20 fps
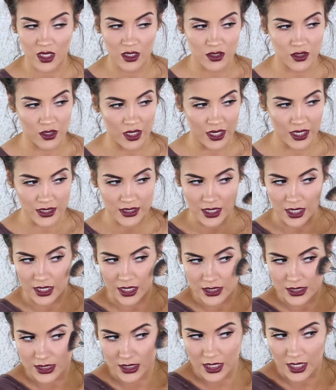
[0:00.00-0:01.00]
So like I said,
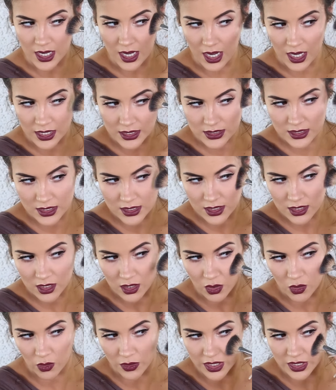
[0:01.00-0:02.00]
it's not
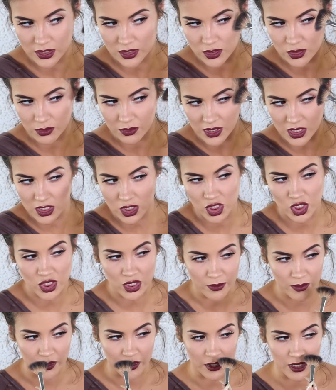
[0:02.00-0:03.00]
going to be
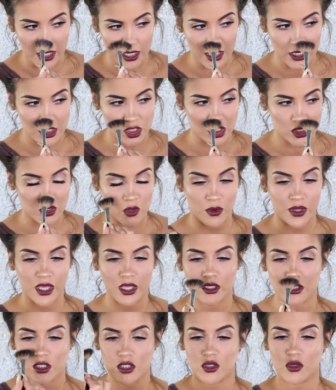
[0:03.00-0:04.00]
shimmery, it's just
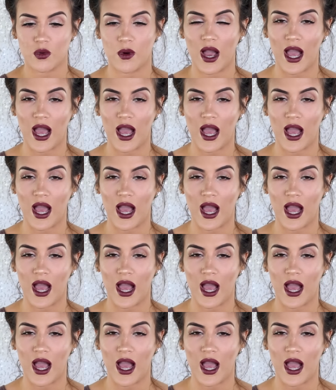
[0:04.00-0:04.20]
going to